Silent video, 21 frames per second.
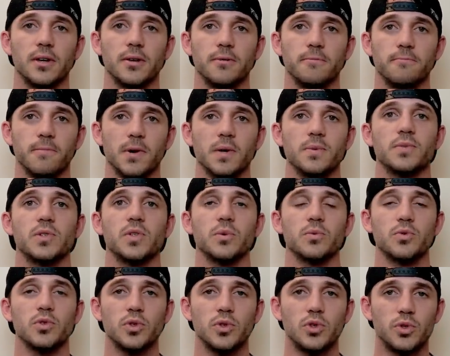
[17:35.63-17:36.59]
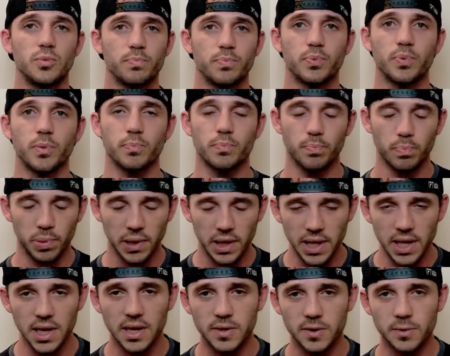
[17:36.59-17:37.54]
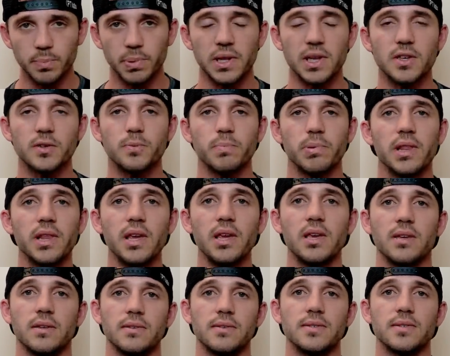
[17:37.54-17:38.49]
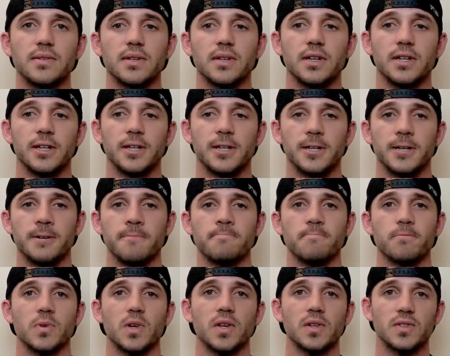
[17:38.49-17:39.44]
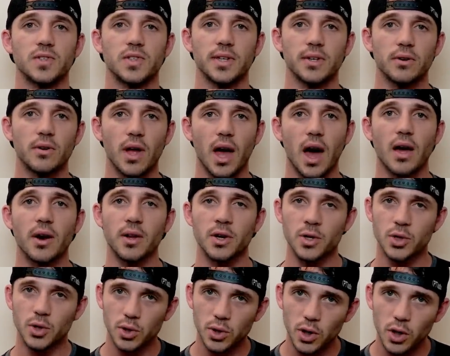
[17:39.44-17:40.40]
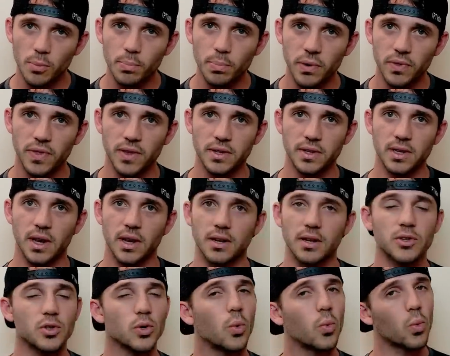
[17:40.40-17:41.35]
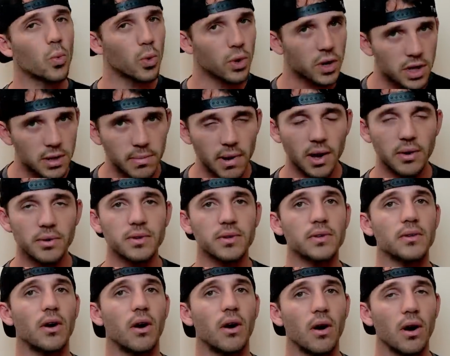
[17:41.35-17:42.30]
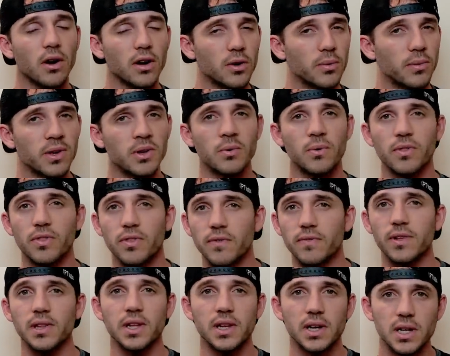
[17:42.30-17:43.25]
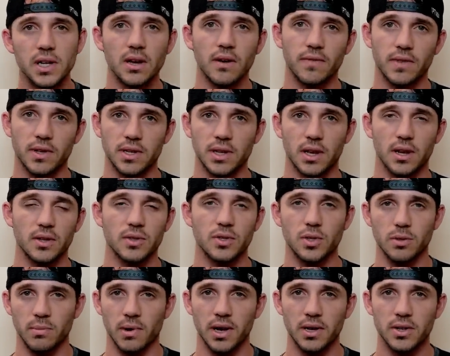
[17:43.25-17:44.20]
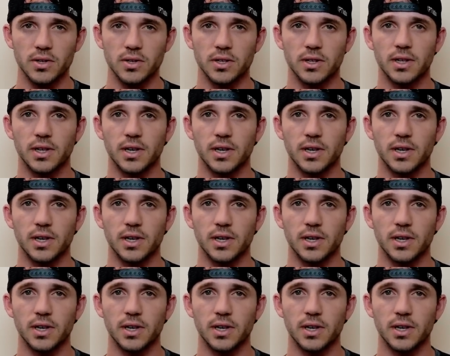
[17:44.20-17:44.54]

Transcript: Right? So please, please, please consider how to interpret the data. Don't worry about arguing with the validity of the data too much.